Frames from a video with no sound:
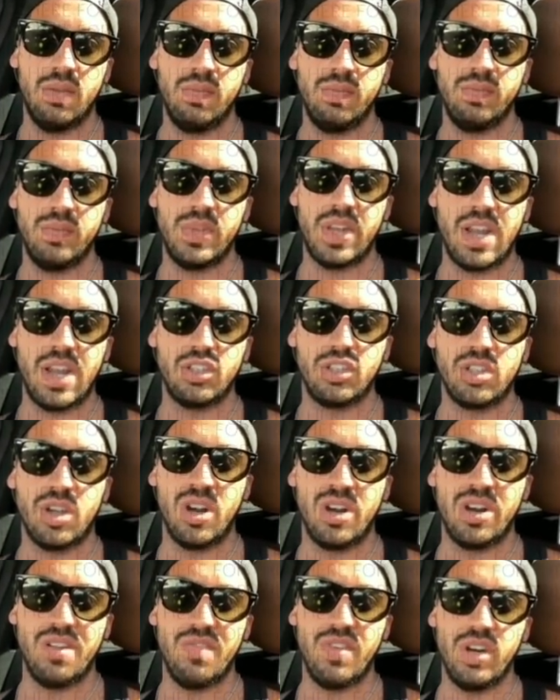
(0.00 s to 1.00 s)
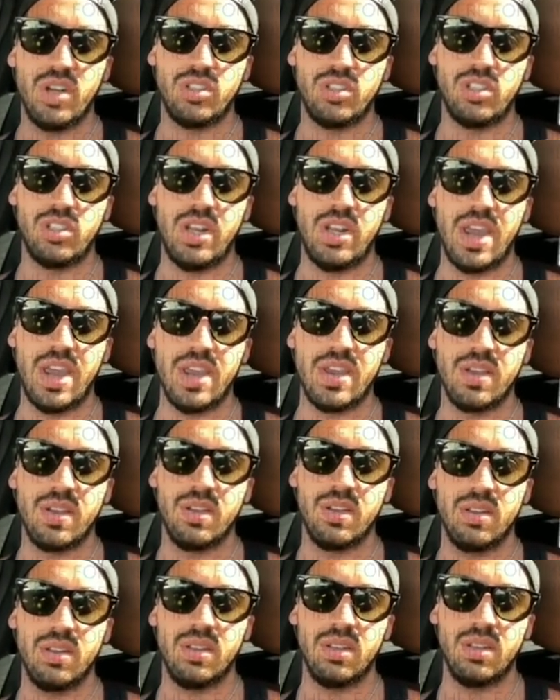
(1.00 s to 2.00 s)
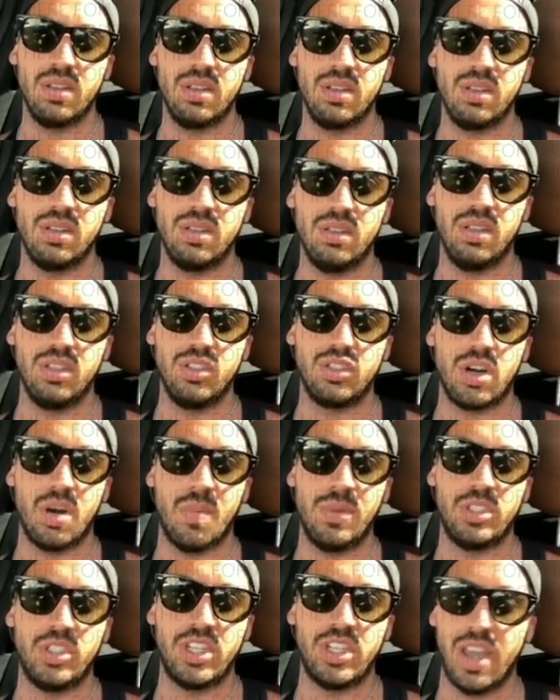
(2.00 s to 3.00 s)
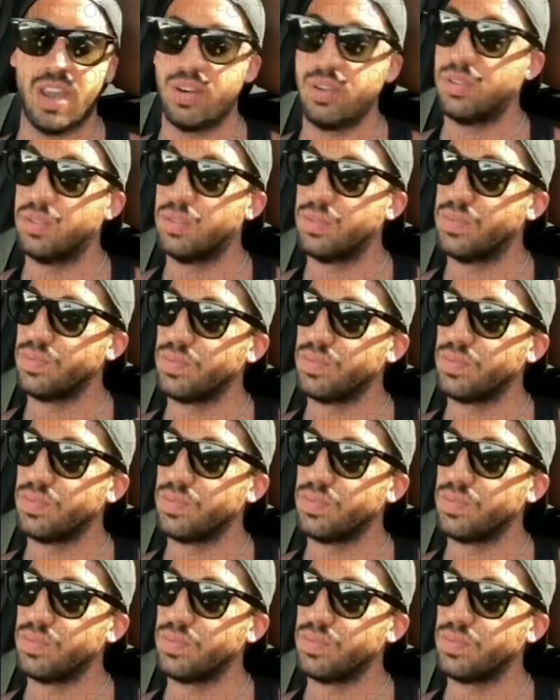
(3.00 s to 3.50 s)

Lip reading: that I saw in the video today on the drama channel.